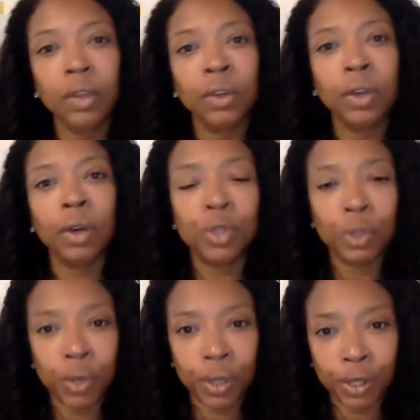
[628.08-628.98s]

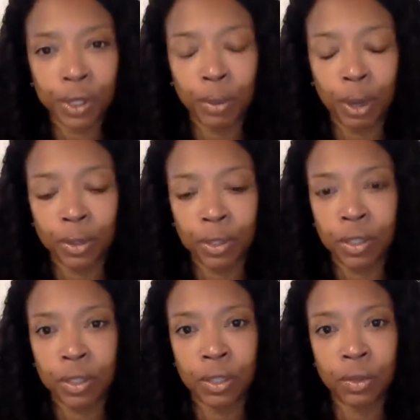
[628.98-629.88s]
Do what you're supposed
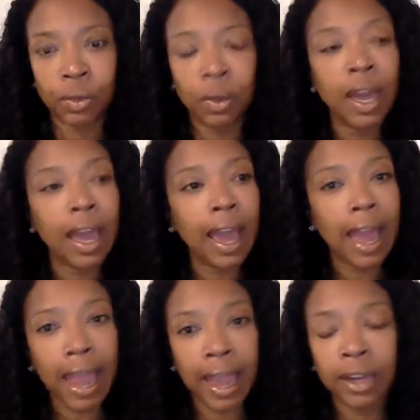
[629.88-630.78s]
to do,
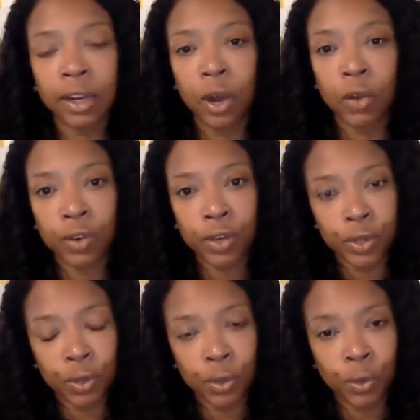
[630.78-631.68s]
hand it over
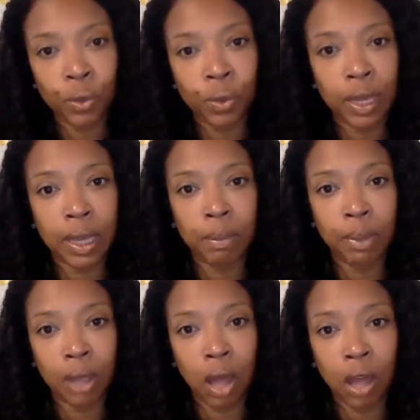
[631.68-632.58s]
to who it
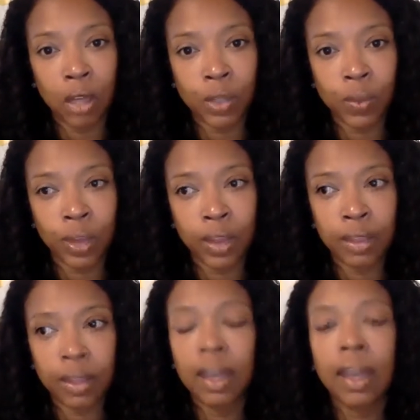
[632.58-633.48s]
belongs
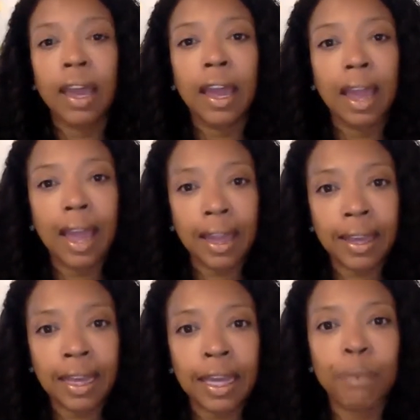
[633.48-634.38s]
with,
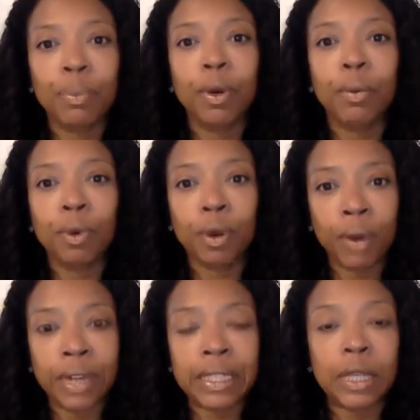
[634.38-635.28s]
and keep
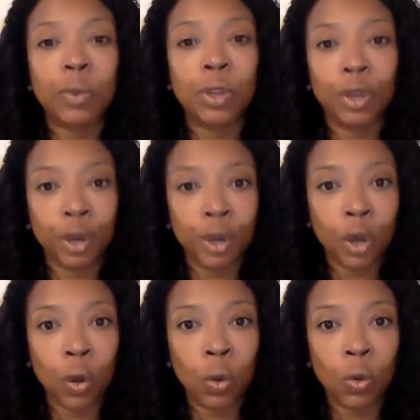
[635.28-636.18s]
progressing with your
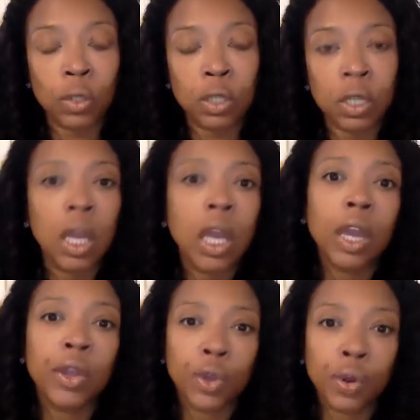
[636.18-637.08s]
goals
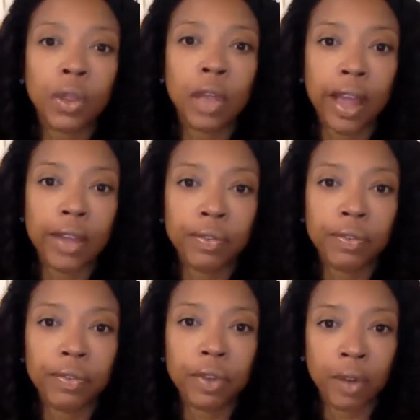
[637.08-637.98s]
in your
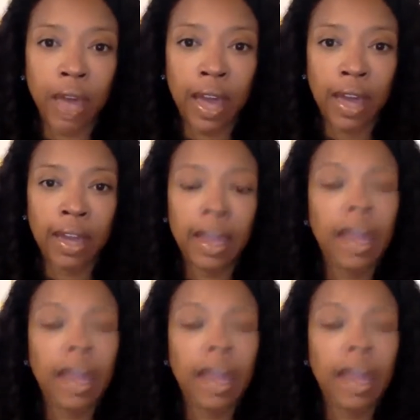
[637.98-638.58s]
life. Okay?